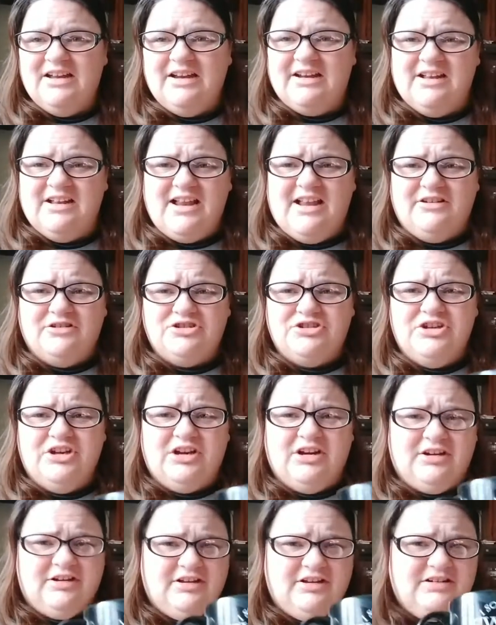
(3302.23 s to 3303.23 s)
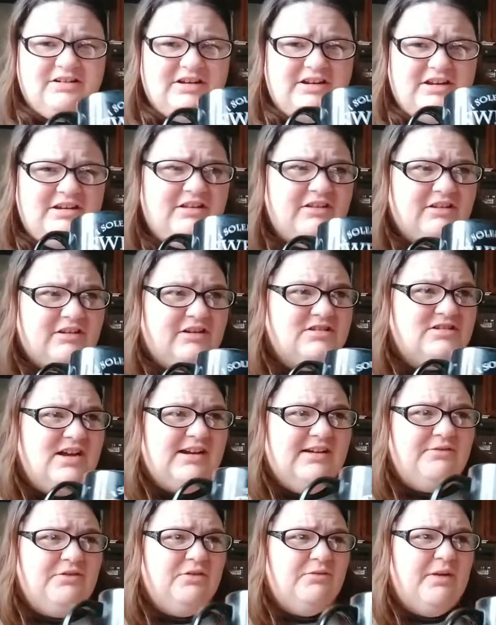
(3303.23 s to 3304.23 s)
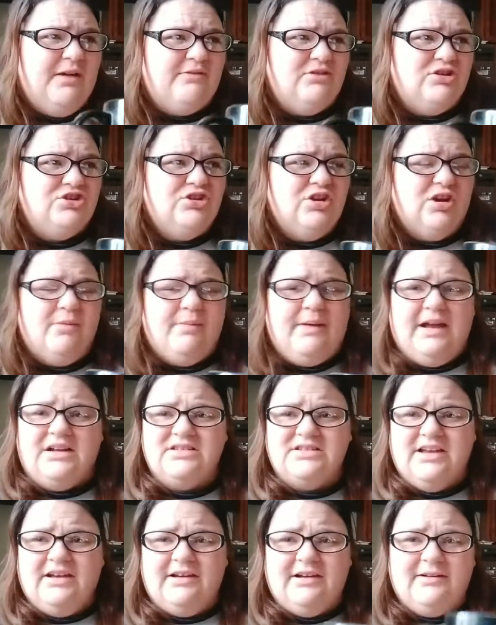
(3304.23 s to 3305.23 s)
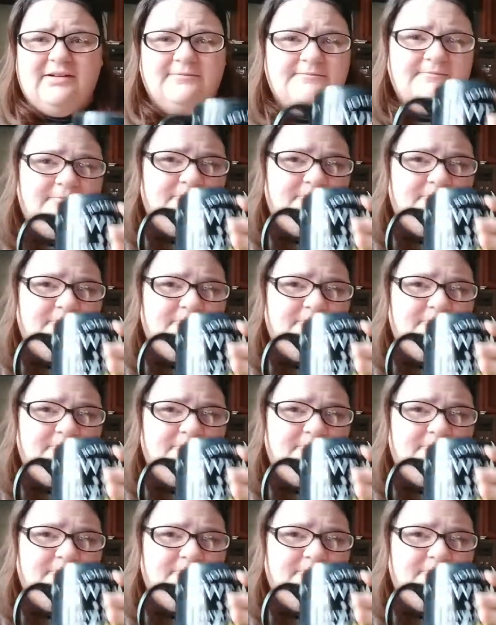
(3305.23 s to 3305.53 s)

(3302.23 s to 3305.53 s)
I had no sugar or nothing in it either, because I don't even know if we have any sugar packets out here.